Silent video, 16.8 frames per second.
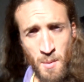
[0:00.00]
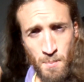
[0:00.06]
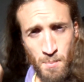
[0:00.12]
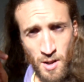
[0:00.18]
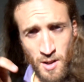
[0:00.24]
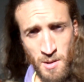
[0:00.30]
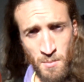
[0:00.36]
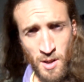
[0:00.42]

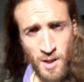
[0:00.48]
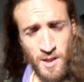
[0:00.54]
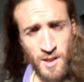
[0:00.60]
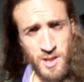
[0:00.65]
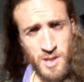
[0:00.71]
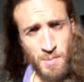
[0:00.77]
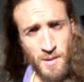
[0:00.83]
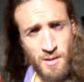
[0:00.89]
Body,
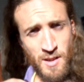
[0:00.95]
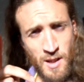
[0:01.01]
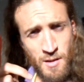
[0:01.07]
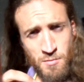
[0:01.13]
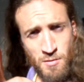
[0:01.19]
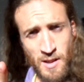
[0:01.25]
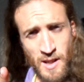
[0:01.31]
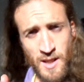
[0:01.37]
mind and spirit
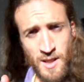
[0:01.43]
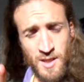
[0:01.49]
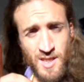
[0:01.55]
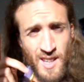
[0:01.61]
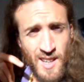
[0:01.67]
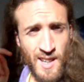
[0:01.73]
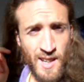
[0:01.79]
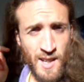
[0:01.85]
aren't
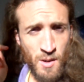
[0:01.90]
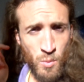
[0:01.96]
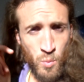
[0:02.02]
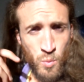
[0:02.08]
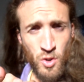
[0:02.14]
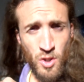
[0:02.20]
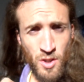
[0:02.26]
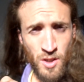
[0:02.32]
related, they are
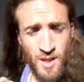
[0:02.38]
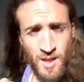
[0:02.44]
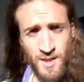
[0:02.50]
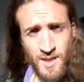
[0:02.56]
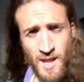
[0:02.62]
one.